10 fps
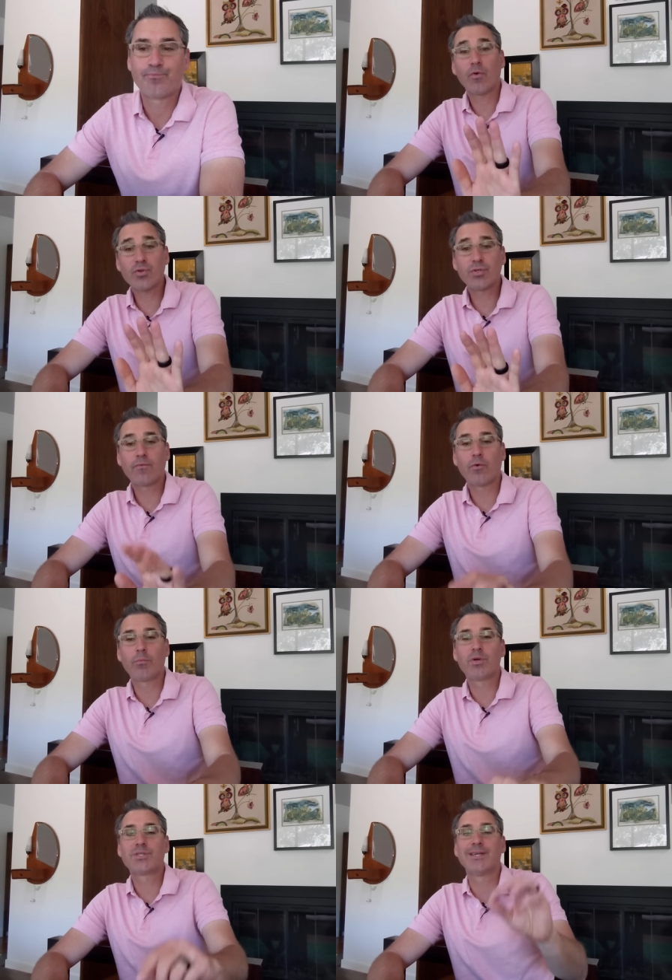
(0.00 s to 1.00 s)
First and
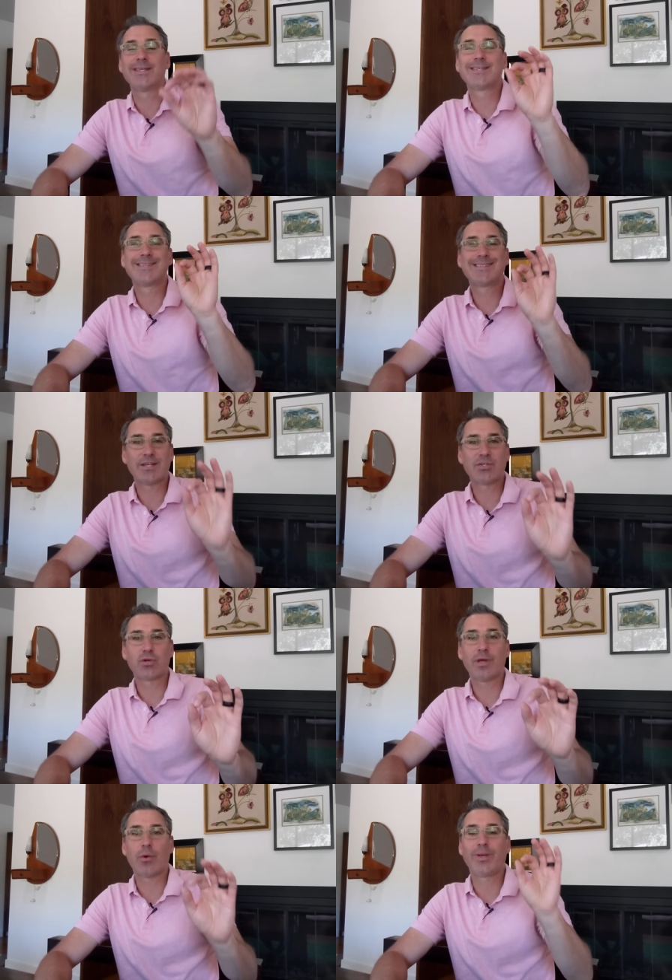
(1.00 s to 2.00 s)
foremost, it's
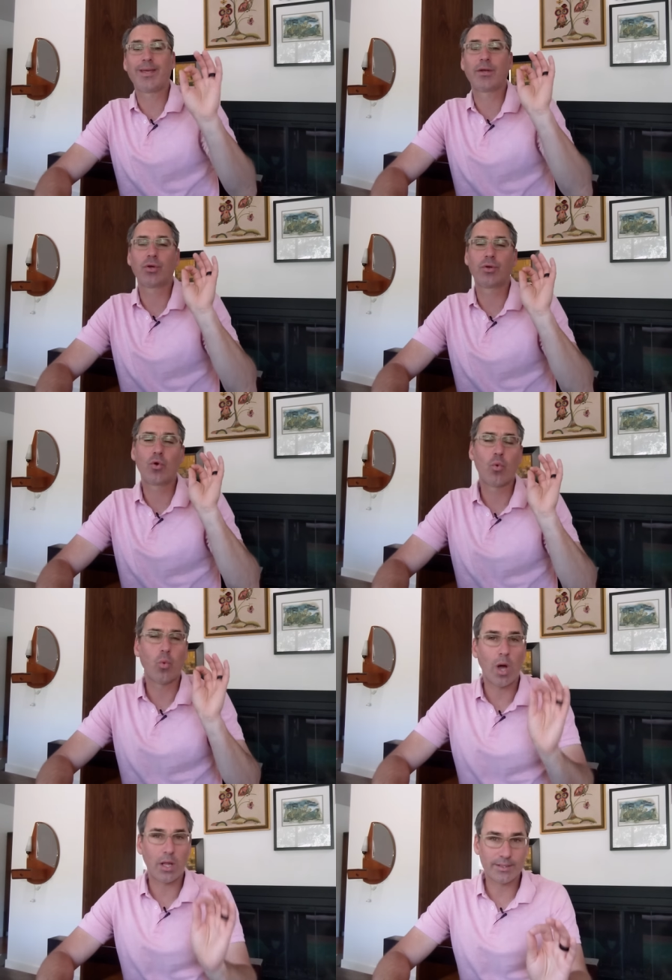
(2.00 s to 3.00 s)
essential that we get good
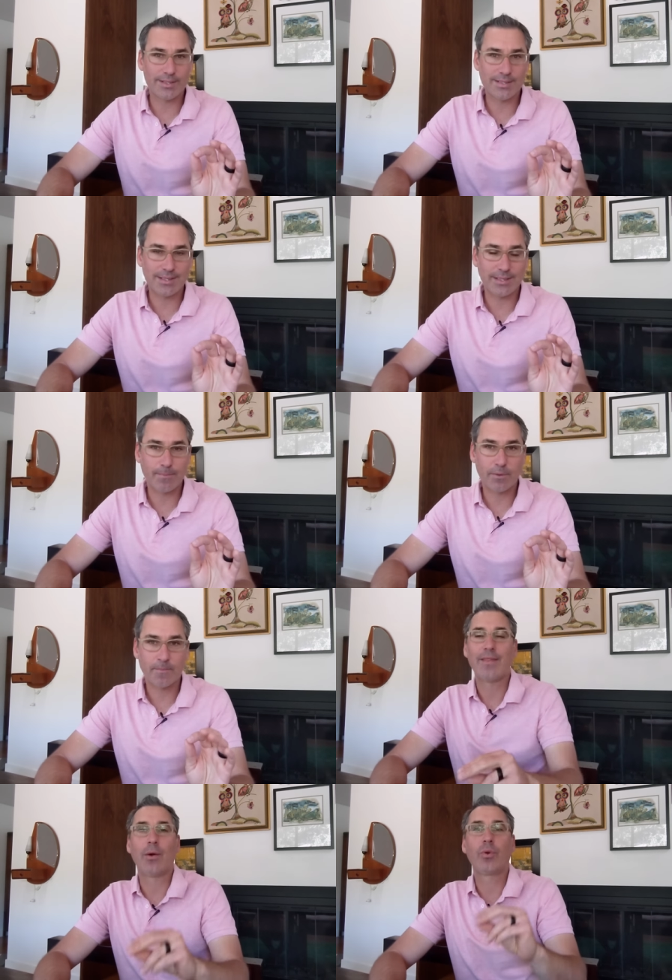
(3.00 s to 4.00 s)
quality sleep
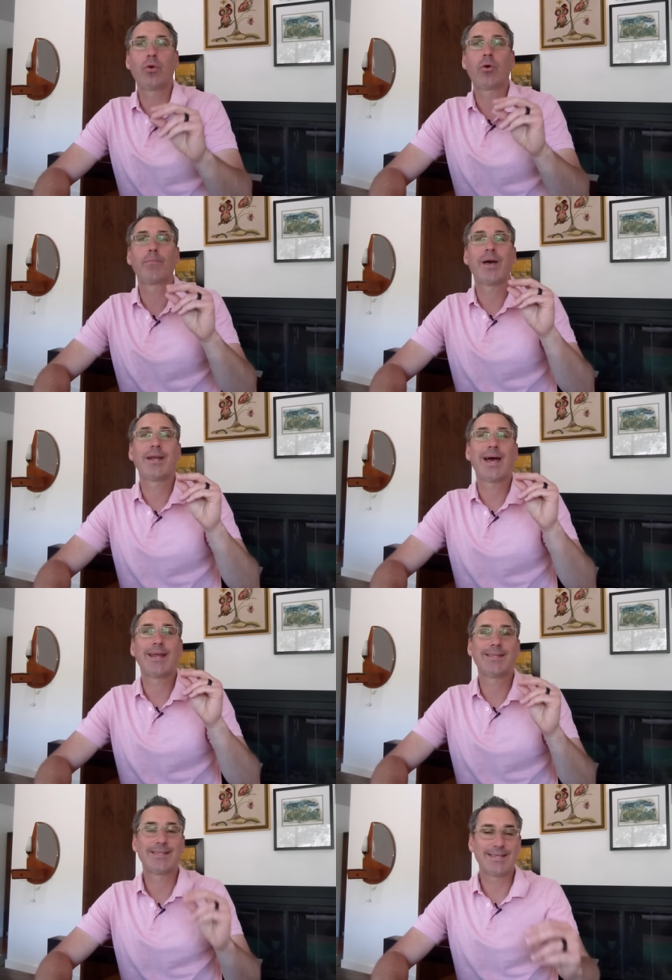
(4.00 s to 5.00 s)
and that we go to bed
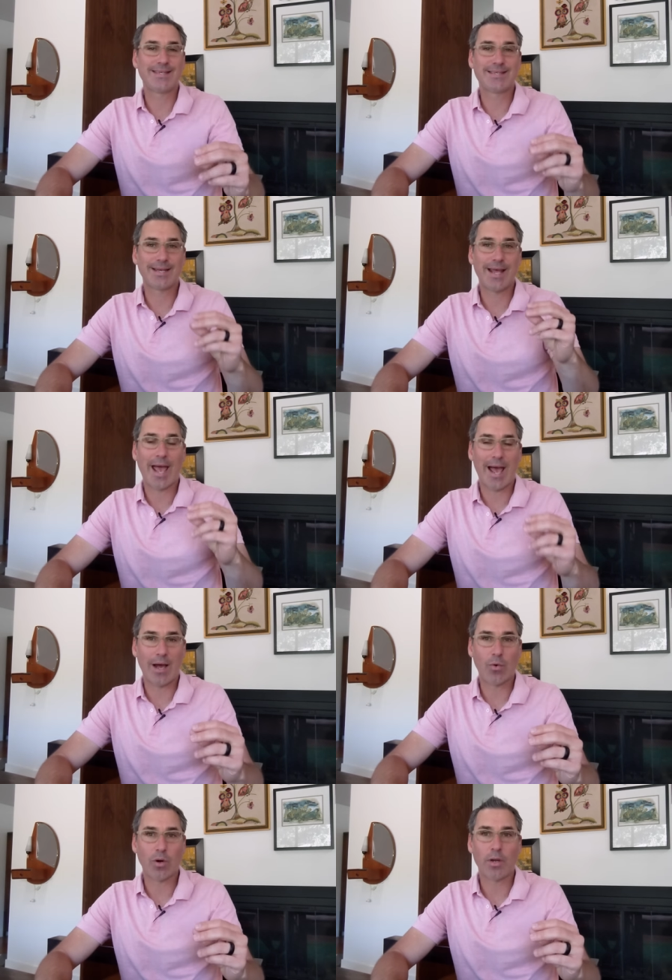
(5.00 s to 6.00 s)
at a decent
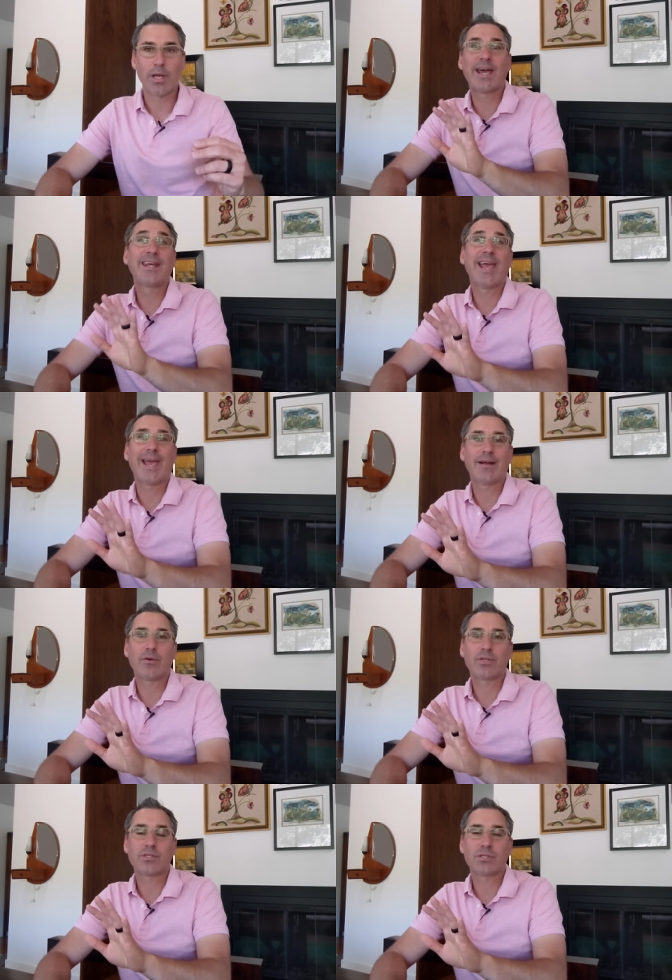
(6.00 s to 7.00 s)
hour. Getting 8
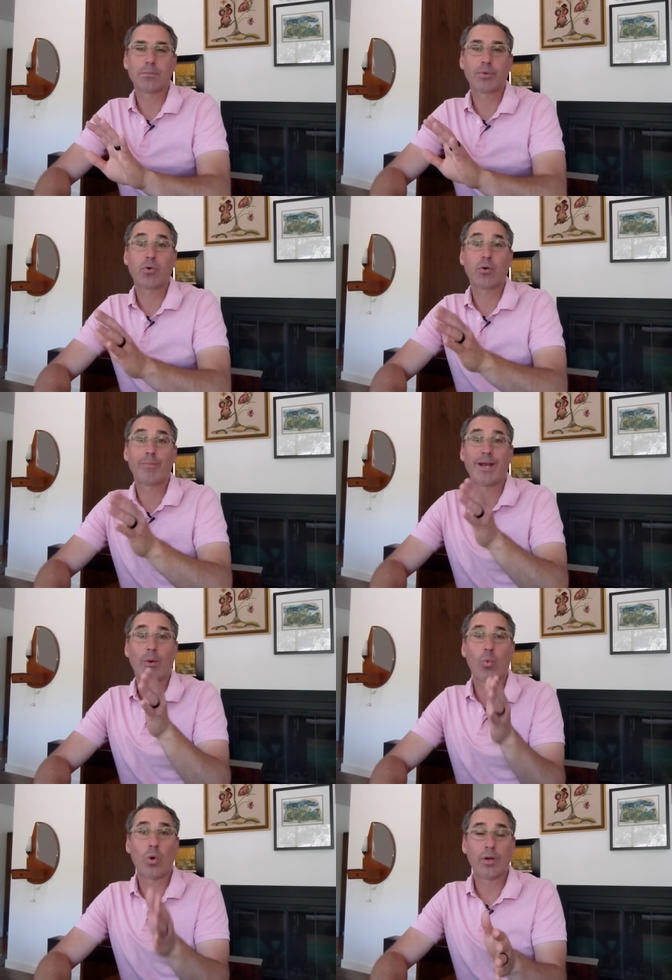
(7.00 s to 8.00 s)
hours of sleep but going to bed
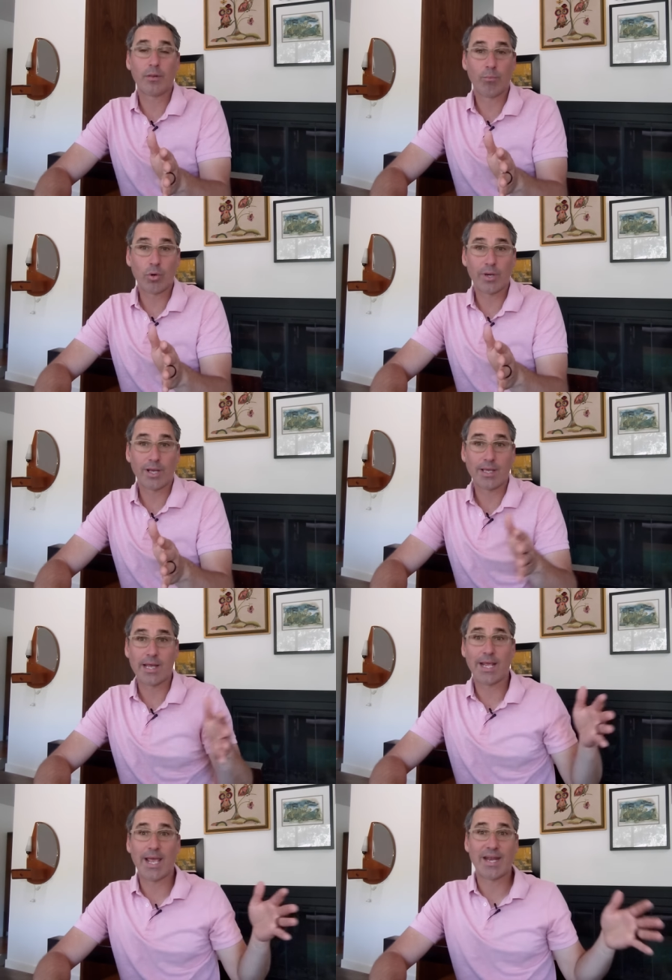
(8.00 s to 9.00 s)
at 1 in the morning and
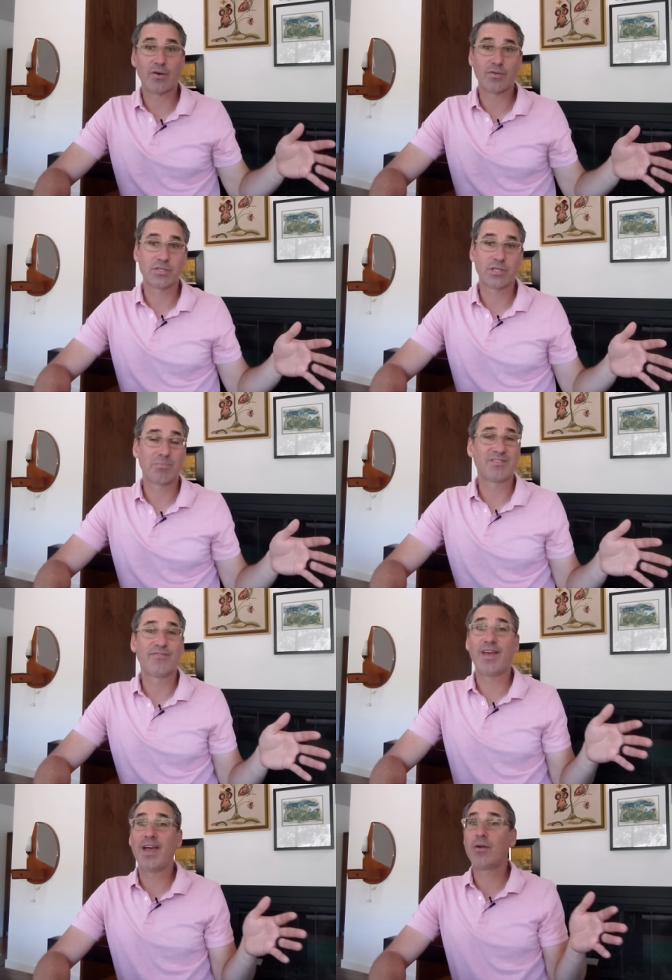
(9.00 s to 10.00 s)
getting 8 hours of sleep is
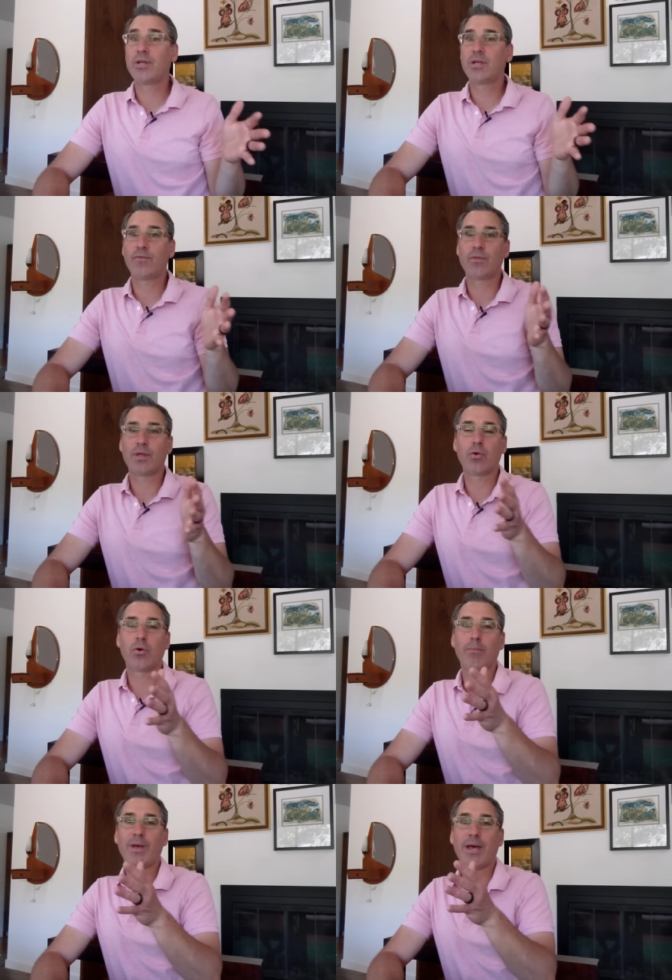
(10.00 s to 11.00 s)
very different than
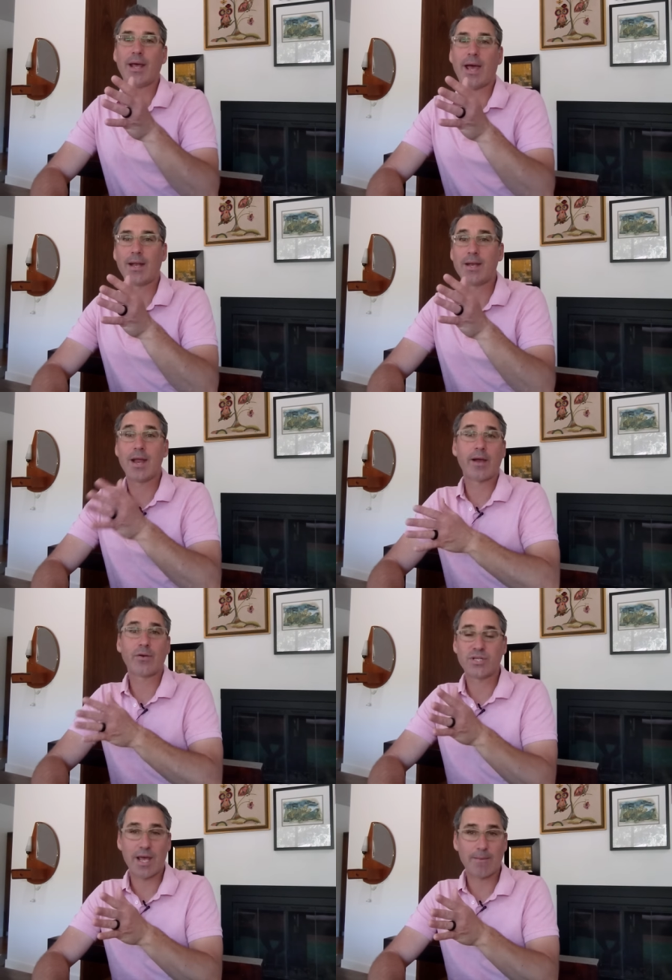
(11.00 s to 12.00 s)
going to bed at 9
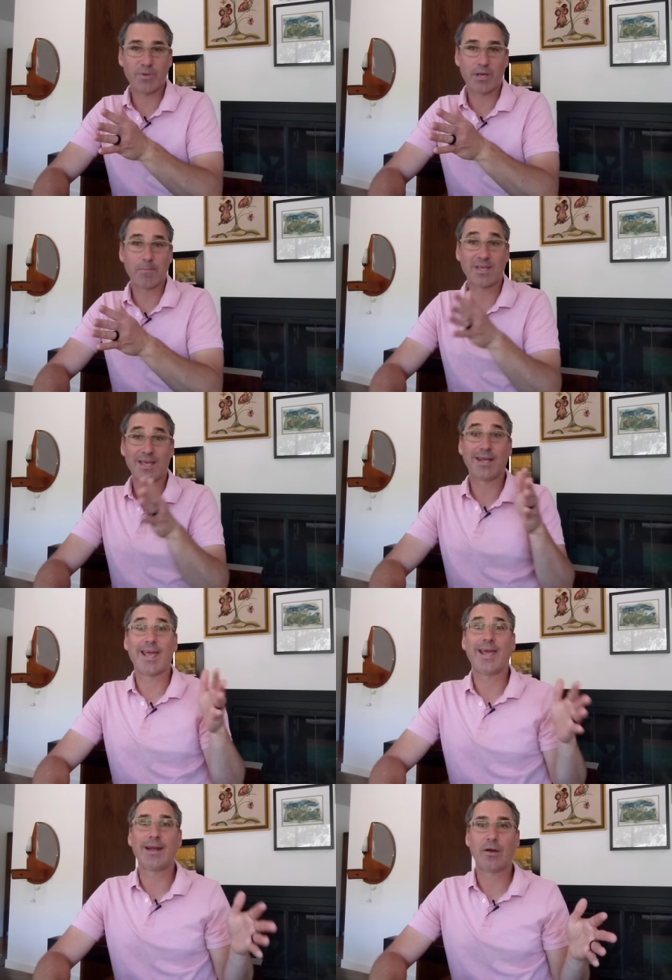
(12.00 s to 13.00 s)
or 10 p.m. and getting
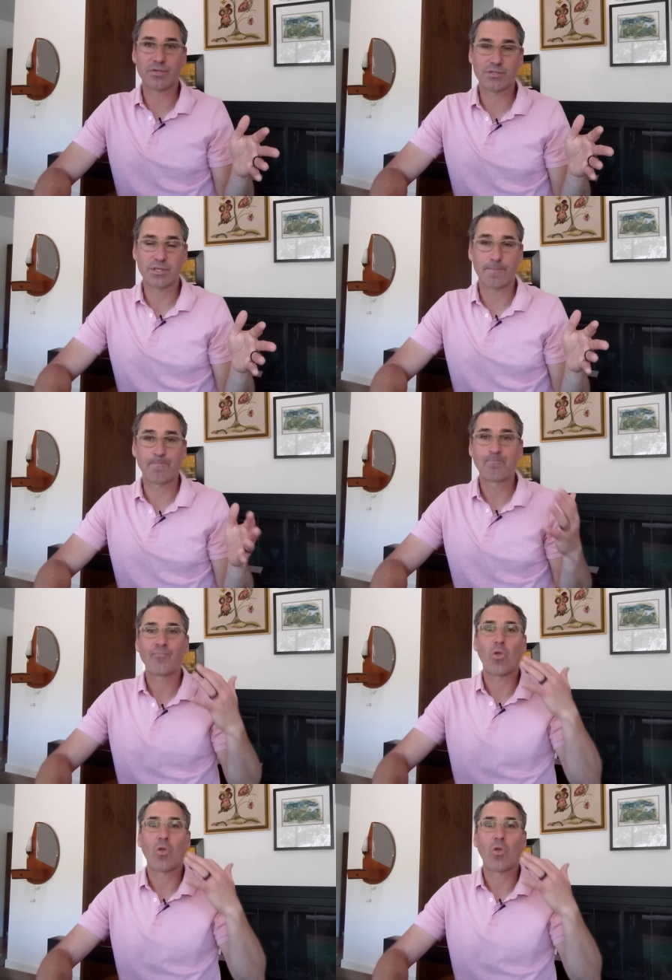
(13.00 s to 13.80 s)
8 hours of sleep.